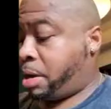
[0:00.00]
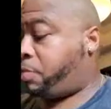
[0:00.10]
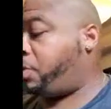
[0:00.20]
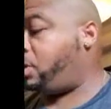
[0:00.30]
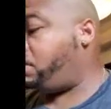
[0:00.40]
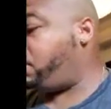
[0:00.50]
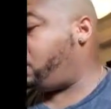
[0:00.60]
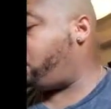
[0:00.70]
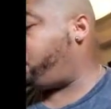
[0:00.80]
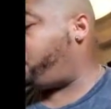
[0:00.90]
30 minutes
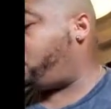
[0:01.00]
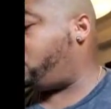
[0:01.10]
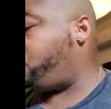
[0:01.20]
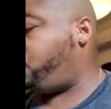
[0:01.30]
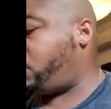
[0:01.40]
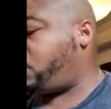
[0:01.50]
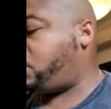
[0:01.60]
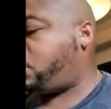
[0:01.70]
before it's finished,